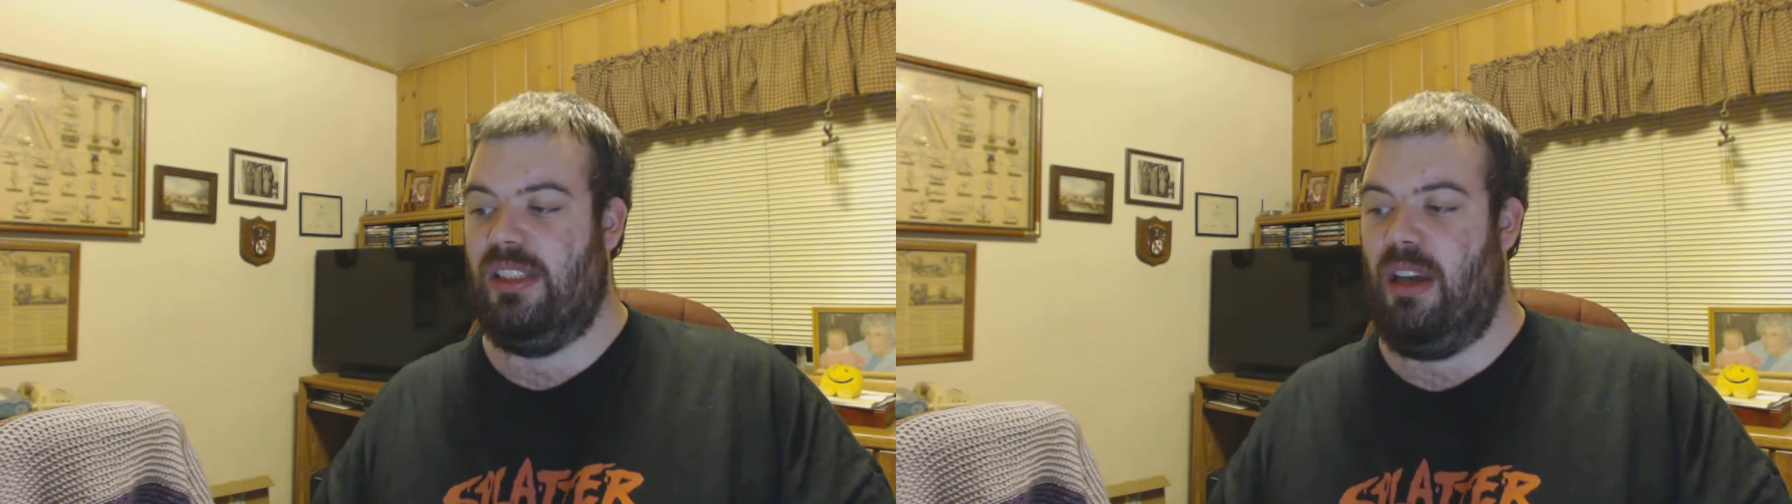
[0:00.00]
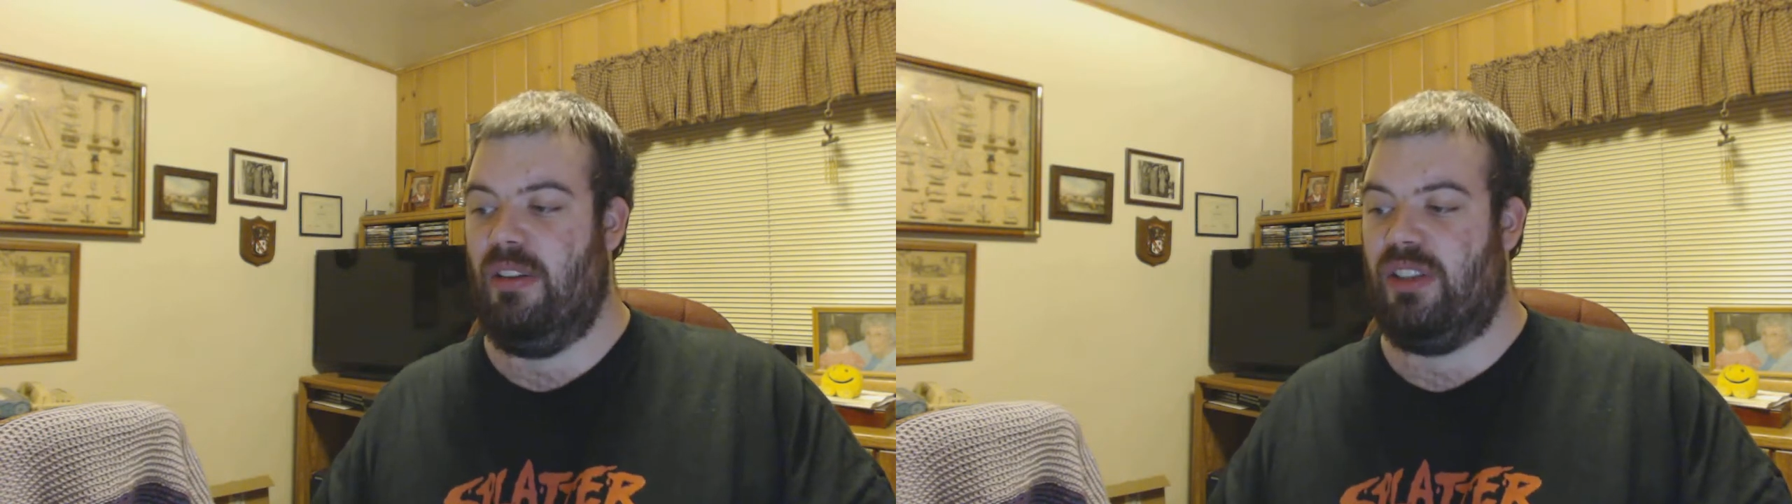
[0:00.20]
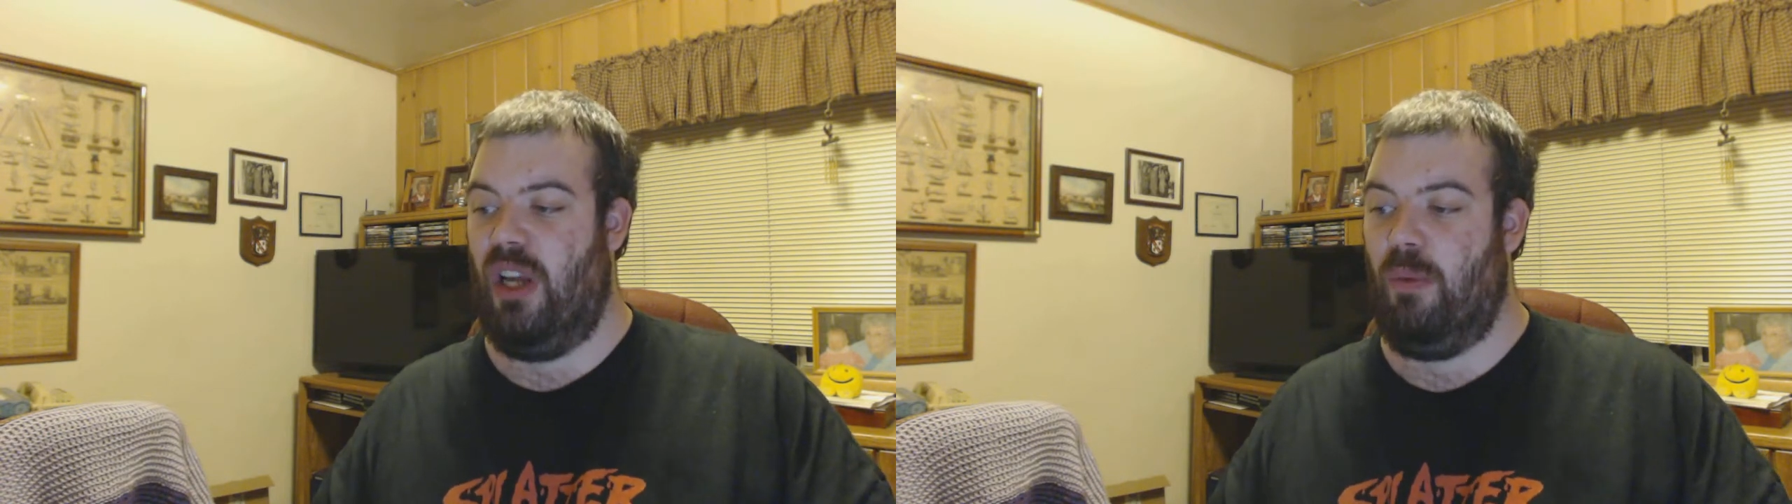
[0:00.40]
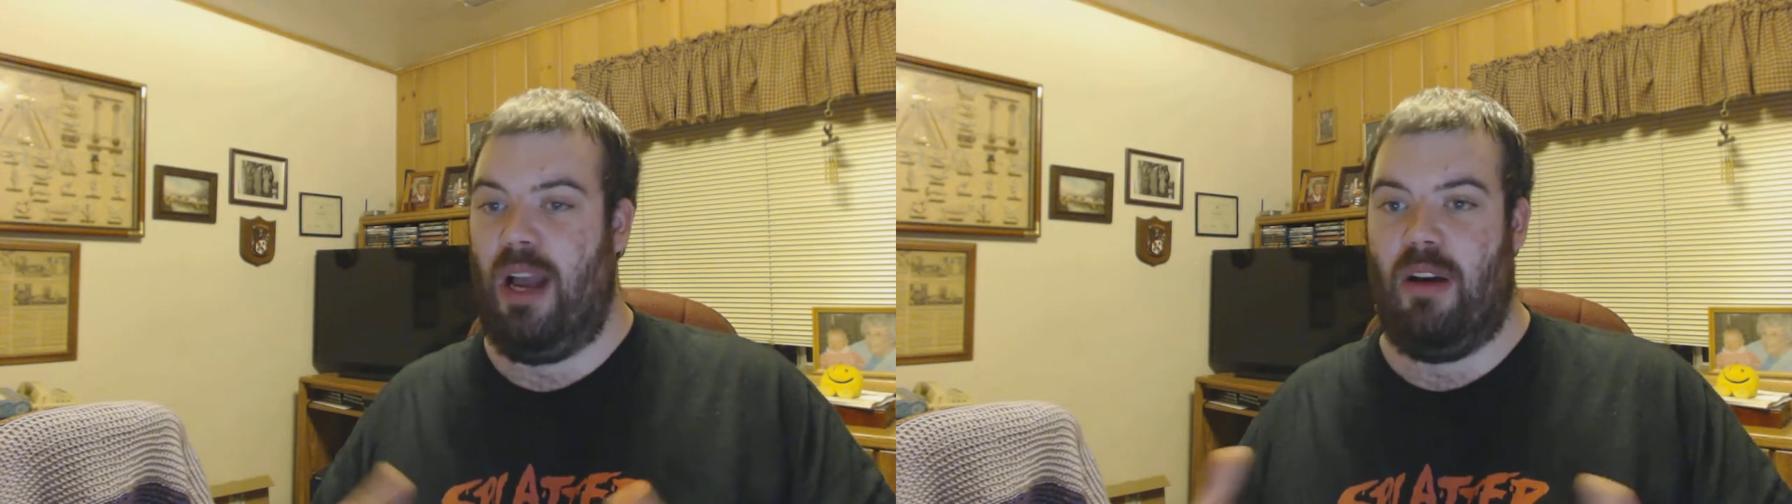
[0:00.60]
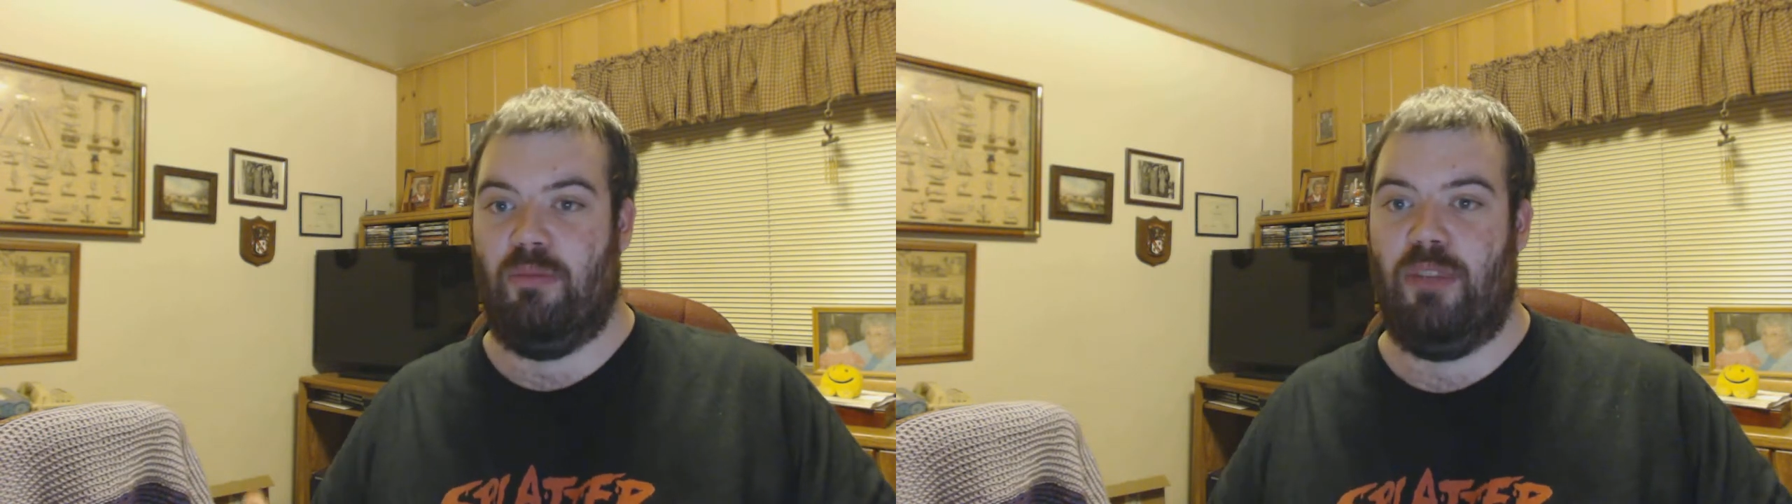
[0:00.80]
So I was like,
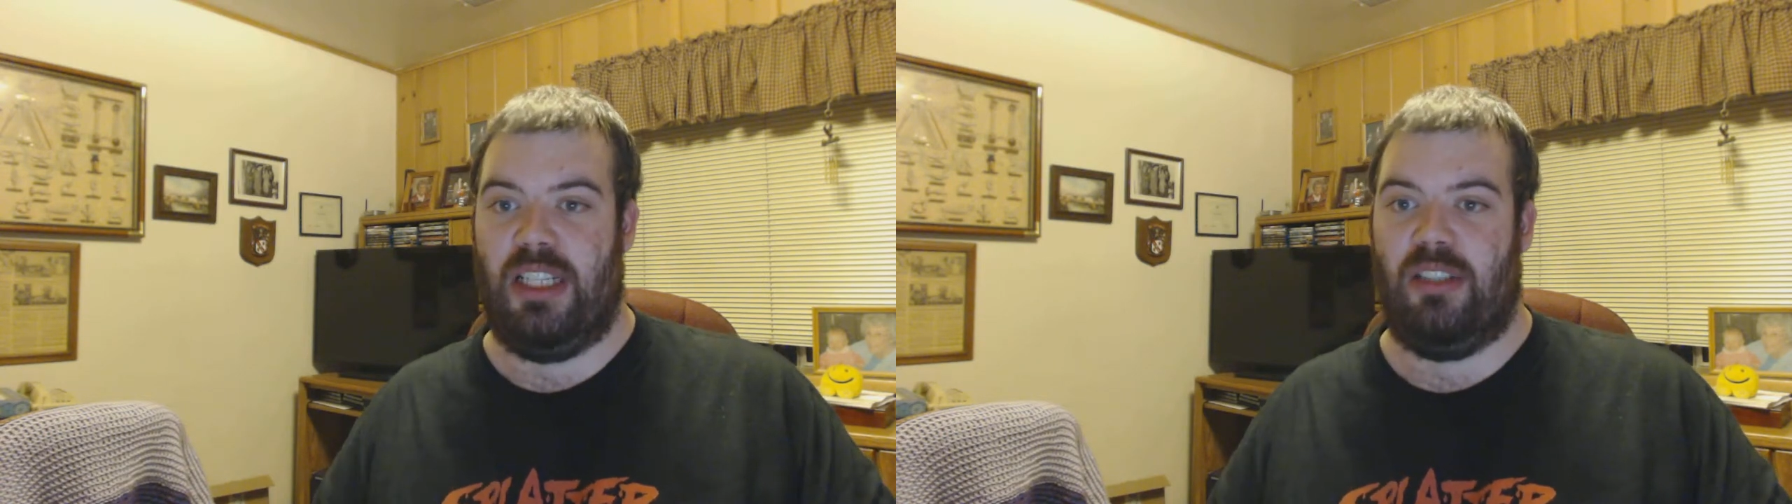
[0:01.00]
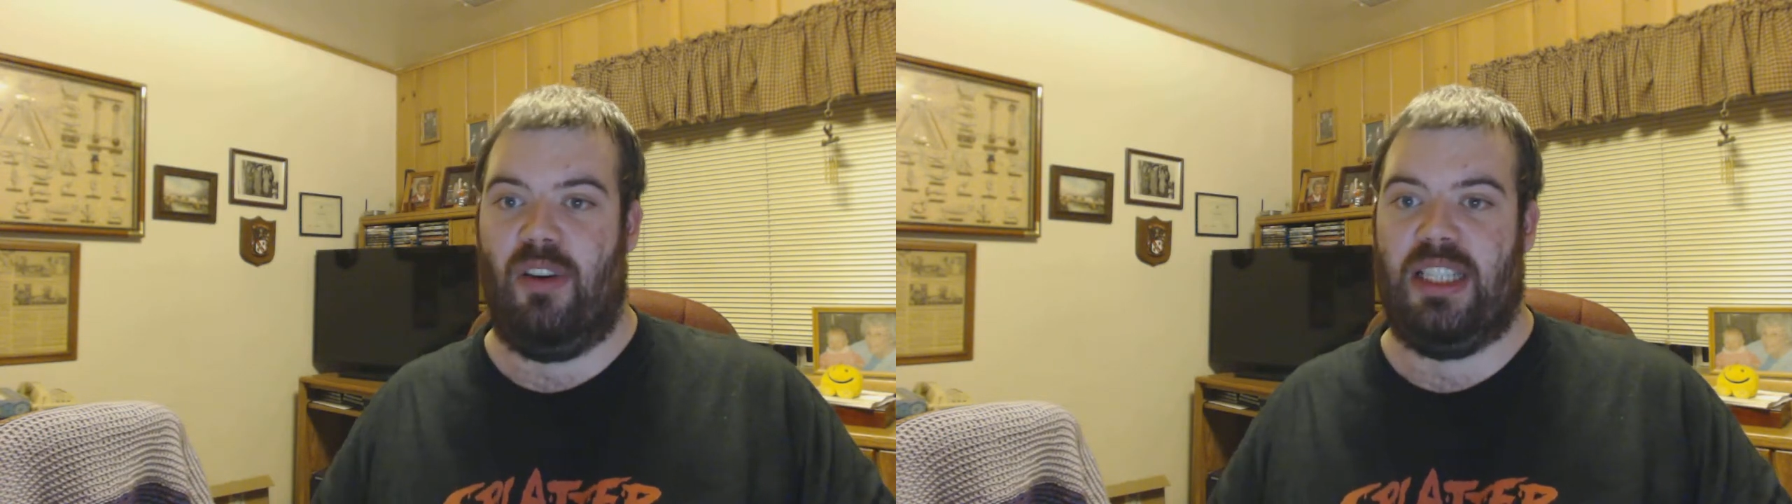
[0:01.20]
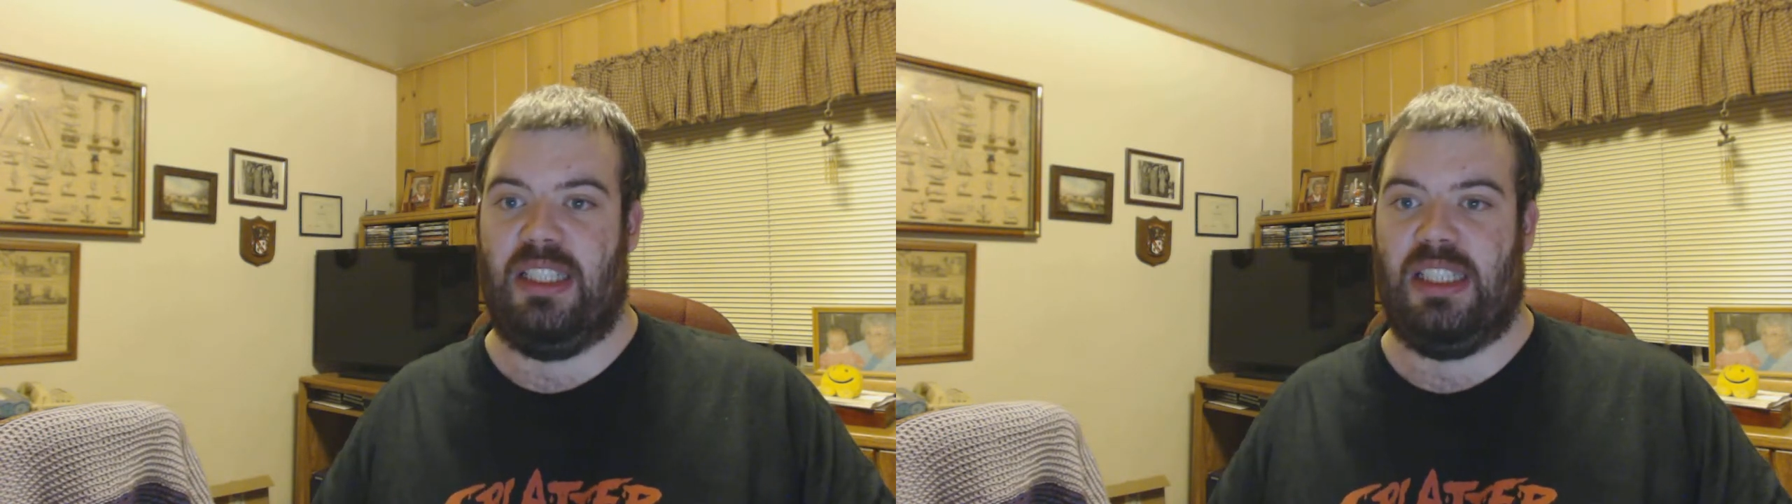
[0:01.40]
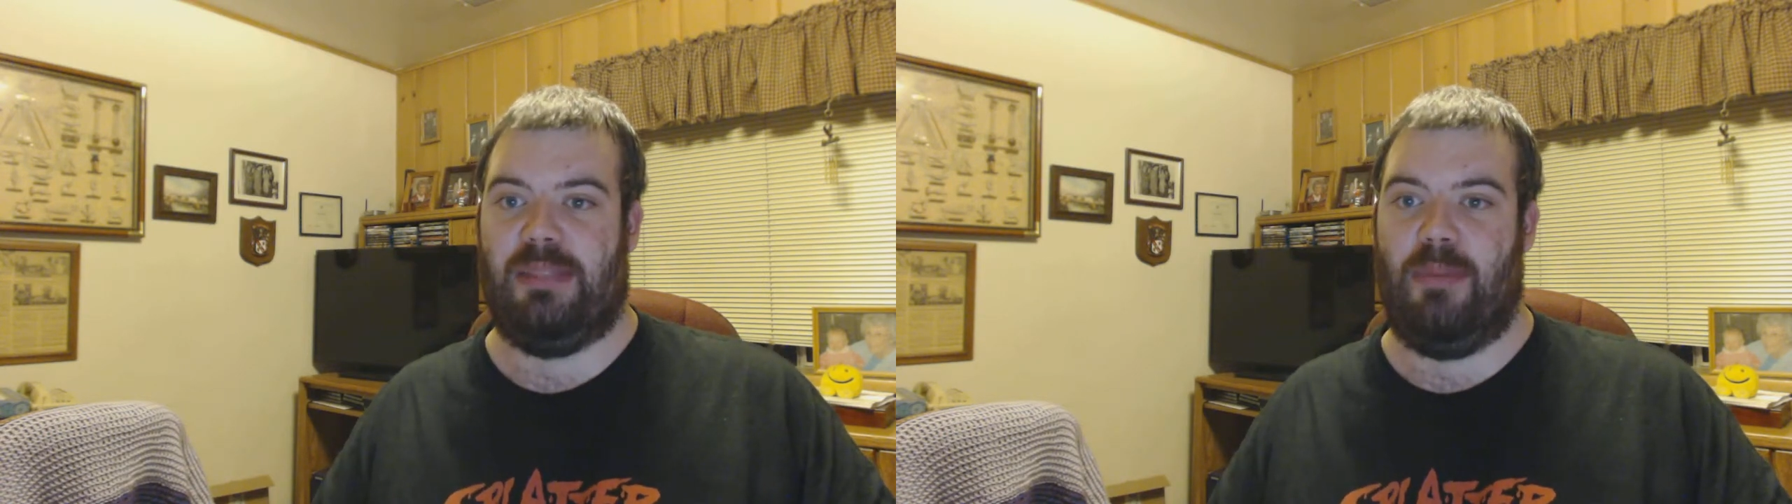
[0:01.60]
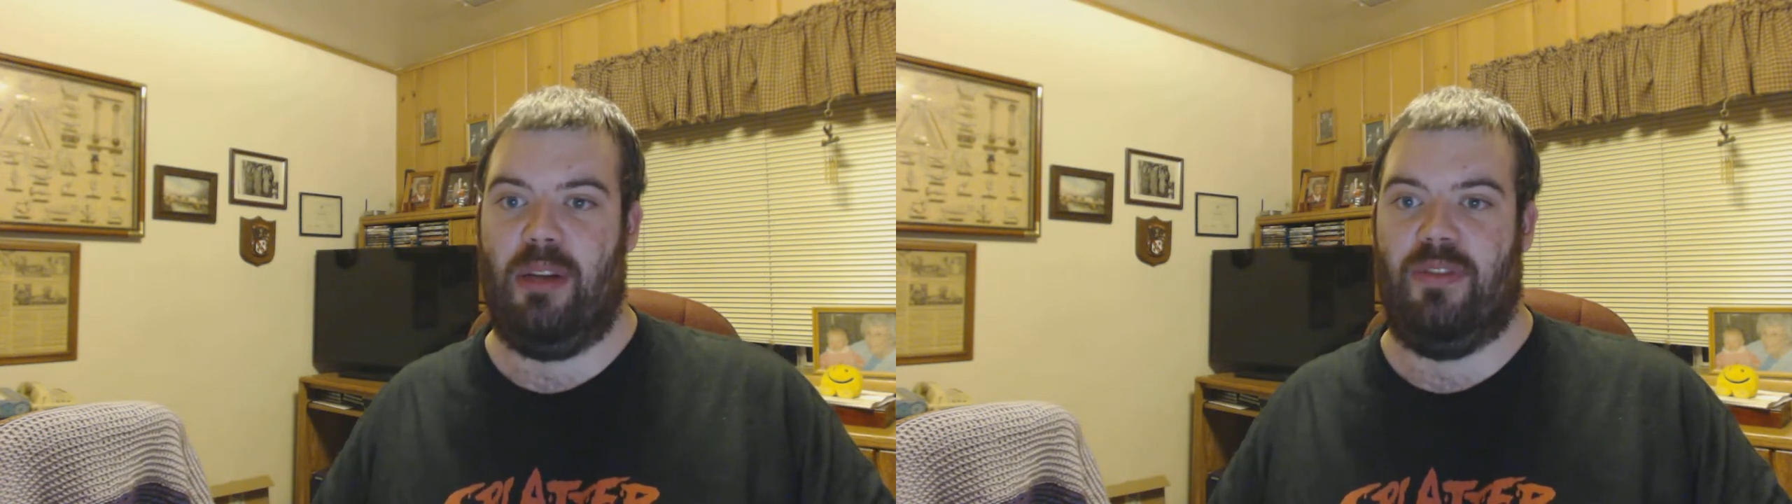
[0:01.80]
wow, I'm really liking
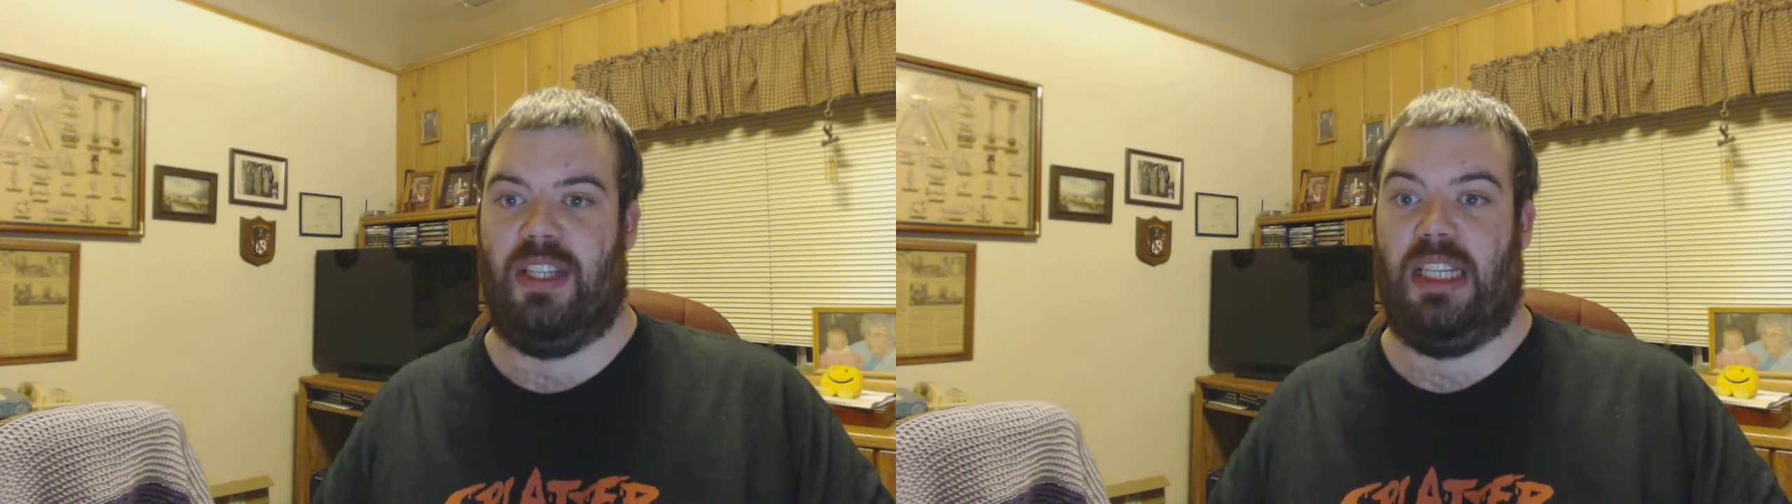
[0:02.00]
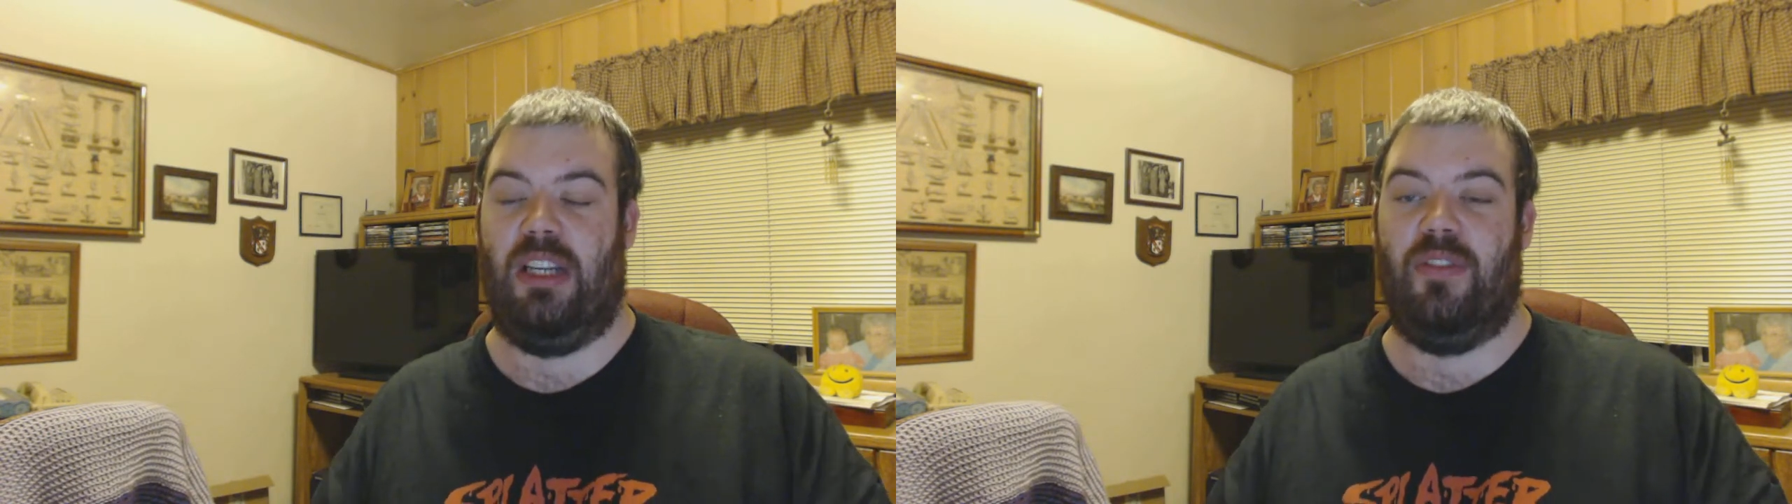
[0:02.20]
this movie.